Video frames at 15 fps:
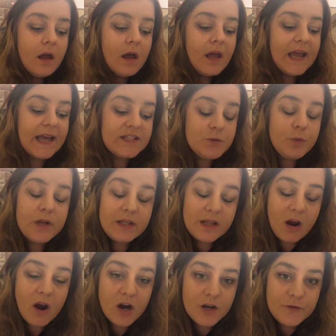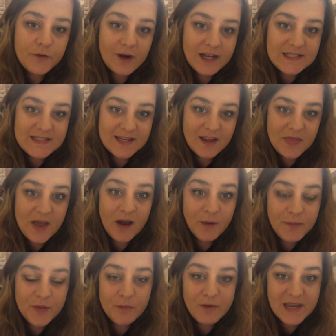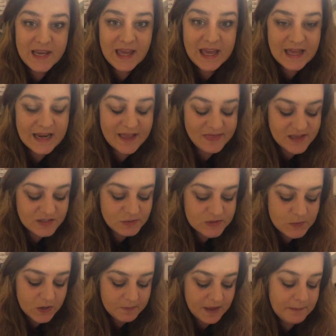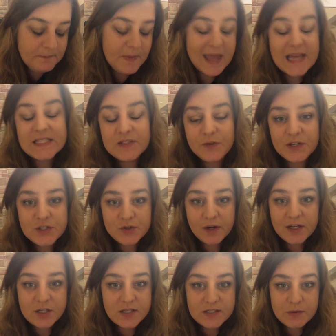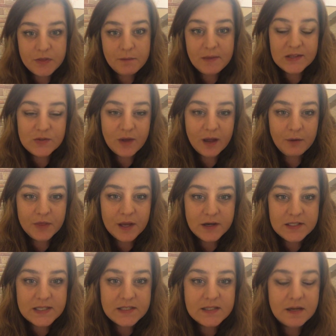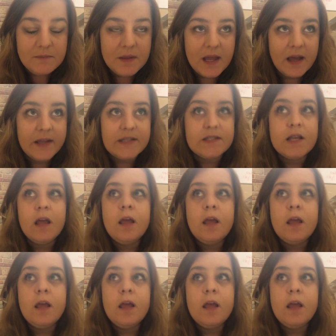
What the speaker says: it's really hard for us to get the help that we need. And this was one of my biggest frustrations with the mental health care system, because